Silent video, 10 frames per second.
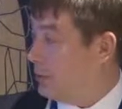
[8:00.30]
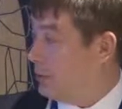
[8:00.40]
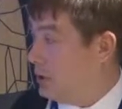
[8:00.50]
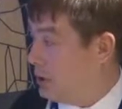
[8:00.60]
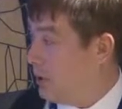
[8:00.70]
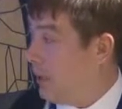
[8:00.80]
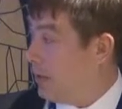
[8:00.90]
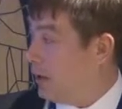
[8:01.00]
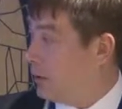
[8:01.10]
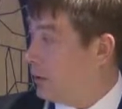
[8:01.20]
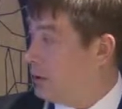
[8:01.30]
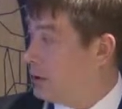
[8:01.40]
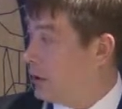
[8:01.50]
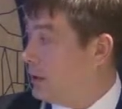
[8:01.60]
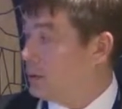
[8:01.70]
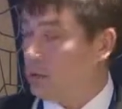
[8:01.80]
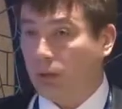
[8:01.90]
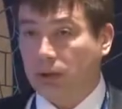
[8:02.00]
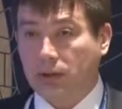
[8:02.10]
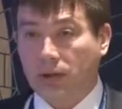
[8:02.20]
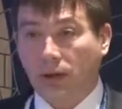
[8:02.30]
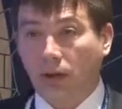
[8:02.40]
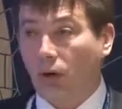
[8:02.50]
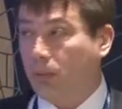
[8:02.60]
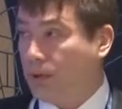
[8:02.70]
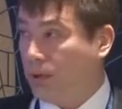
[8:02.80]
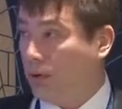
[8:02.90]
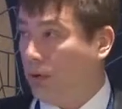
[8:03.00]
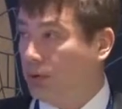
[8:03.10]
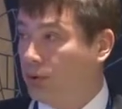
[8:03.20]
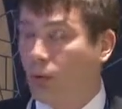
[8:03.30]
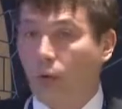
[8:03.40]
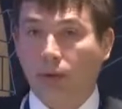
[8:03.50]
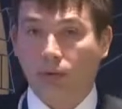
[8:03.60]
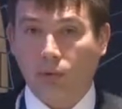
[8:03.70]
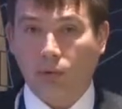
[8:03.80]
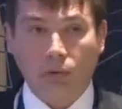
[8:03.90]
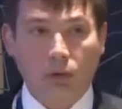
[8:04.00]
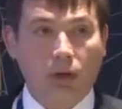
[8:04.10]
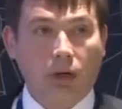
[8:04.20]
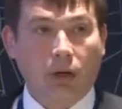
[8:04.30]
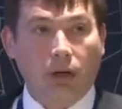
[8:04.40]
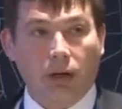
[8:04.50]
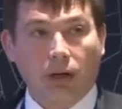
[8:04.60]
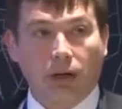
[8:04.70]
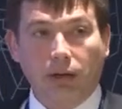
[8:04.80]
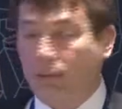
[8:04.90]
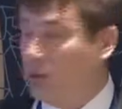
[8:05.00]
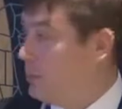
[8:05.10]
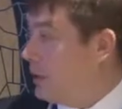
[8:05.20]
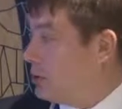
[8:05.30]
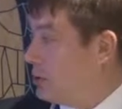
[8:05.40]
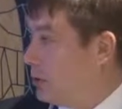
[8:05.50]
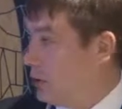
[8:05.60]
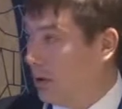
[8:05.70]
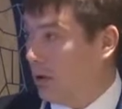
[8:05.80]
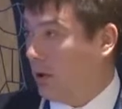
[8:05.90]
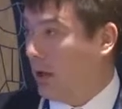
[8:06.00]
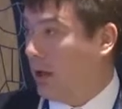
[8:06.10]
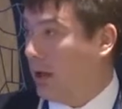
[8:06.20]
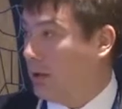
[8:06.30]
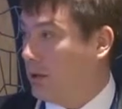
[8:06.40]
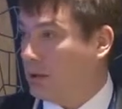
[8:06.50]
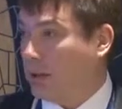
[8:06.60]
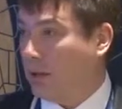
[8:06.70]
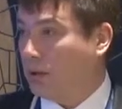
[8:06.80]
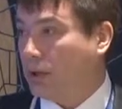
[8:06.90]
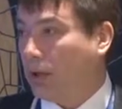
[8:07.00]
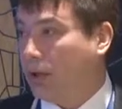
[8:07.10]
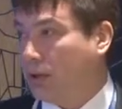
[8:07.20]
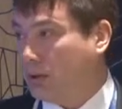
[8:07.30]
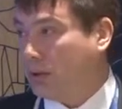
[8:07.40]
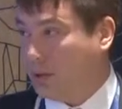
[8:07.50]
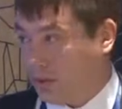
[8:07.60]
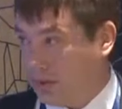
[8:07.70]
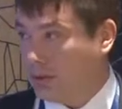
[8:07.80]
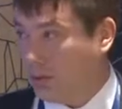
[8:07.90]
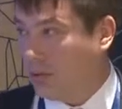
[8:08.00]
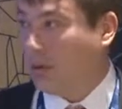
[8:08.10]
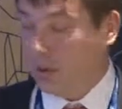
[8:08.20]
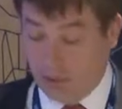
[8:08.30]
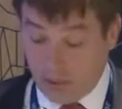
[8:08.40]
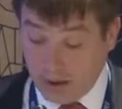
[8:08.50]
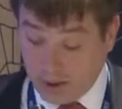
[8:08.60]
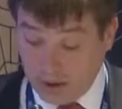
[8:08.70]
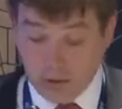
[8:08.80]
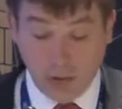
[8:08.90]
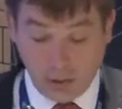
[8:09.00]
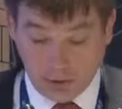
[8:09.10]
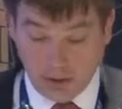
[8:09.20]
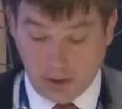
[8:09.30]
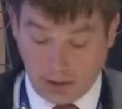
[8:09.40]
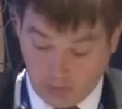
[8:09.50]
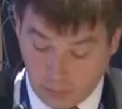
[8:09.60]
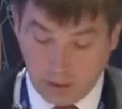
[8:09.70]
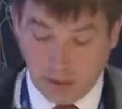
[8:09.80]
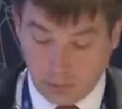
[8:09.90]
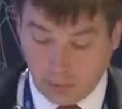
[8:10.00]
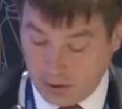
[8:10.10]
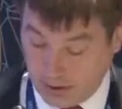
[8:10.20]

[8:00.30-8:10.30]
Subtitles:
you see anodic cells with optic nerves going through. If this patient gets sinusitis, it's really risky and we have to be